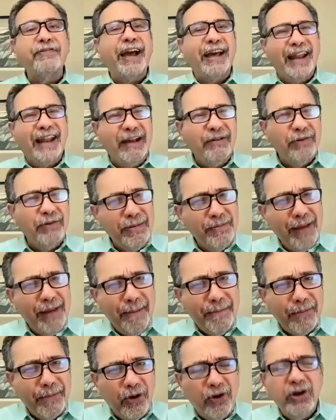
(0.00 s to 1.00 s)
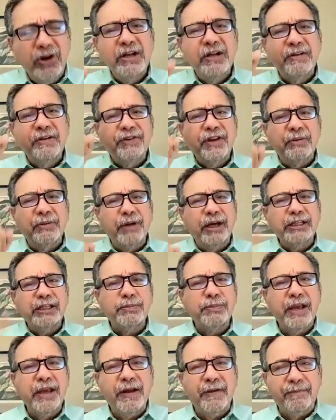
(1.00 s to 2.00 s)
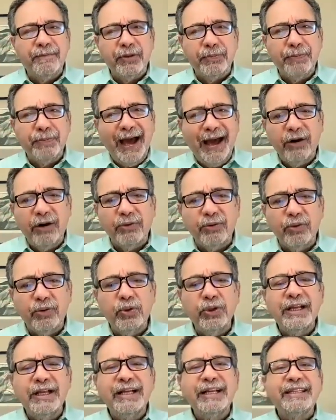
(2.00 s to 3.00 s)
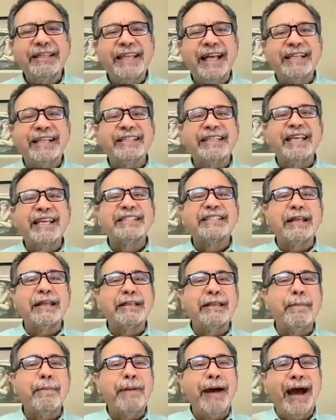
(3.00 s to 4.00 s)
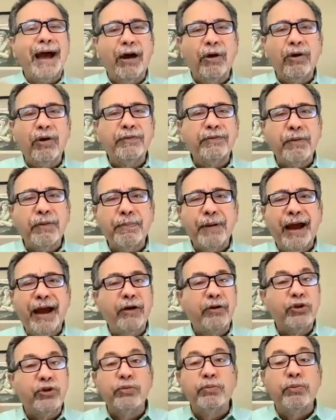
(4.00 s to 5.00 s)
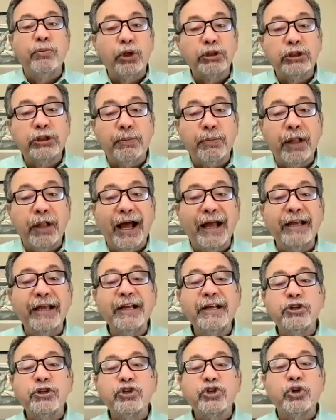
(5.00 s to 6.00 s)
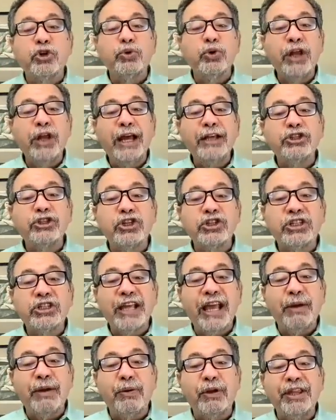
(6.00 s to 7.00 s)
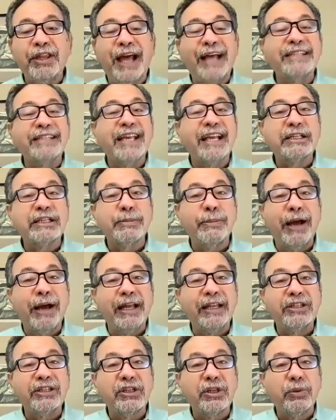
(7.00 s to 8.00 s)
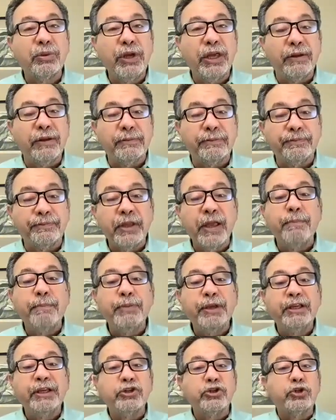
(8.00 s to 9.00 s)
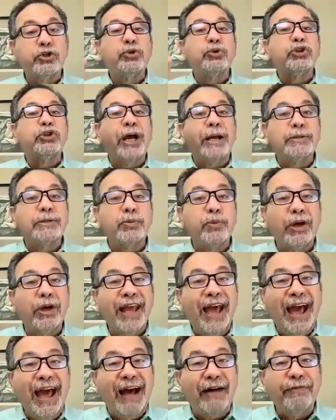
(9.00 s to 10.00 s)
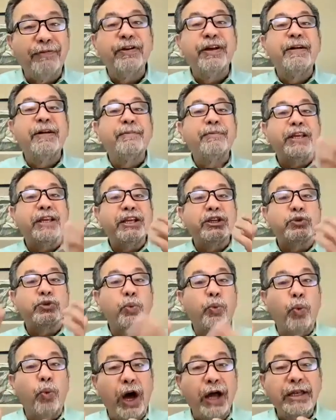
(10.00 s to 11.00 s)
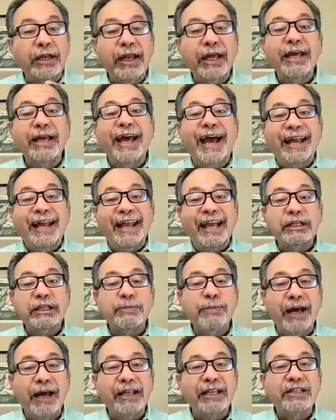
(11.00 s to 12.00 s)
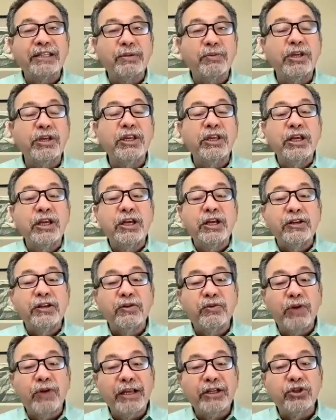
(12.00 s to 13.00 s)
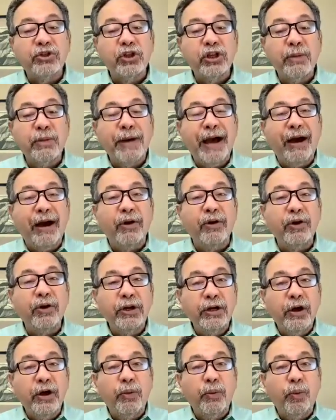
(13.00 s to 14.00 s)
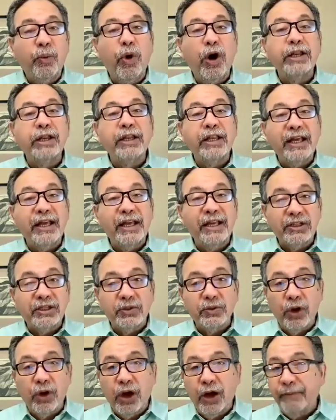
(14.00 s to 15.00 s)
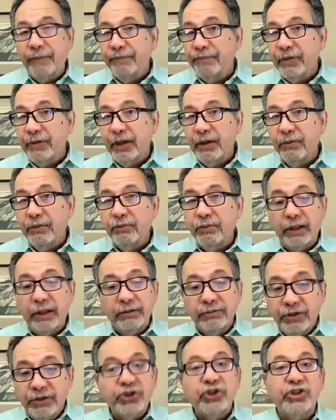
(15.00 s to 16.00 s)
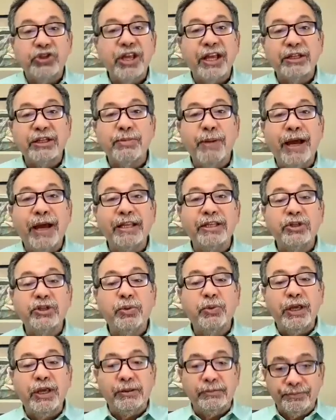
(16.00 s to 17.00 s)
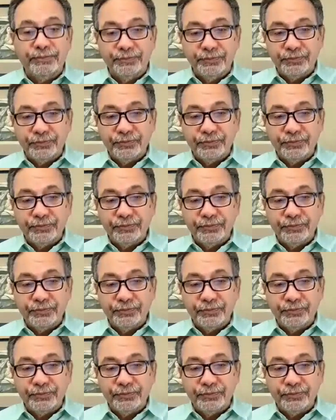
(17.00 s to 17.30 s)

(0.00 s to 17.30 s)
And I remember there must be a power rule that says that the power of the power you multiply. So could I just say, well, that's x minus 3, because 2 times 1/2 is 1, and x minus 3 raised to the power 1 is, it's just x minus 3.